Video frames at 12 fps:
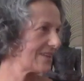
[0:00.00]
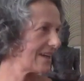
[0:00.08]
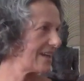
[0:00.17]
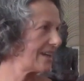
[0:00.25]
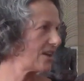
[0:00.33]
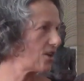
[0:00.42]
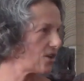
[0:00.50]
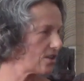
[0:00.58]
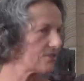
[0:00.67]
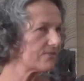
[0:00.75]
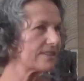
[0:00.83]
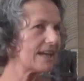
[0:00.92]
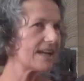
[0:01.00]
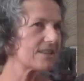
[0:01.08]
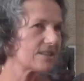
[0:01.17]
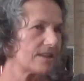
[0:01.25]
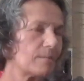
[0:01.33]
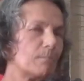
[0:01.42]
I, all of
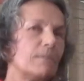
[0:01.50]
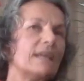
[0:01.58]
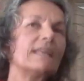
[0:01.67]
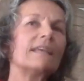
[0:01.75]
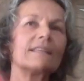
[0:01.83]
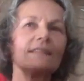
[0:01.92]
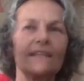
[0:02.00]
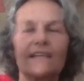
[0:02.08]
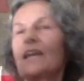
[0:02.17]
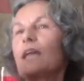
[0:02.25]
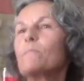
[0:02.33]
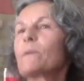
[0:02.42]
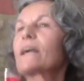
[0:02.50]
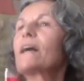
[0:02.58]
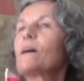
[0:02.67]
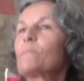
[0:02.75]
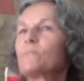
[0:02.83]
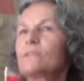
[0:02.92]
that immediately came back
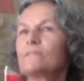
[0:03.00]
up.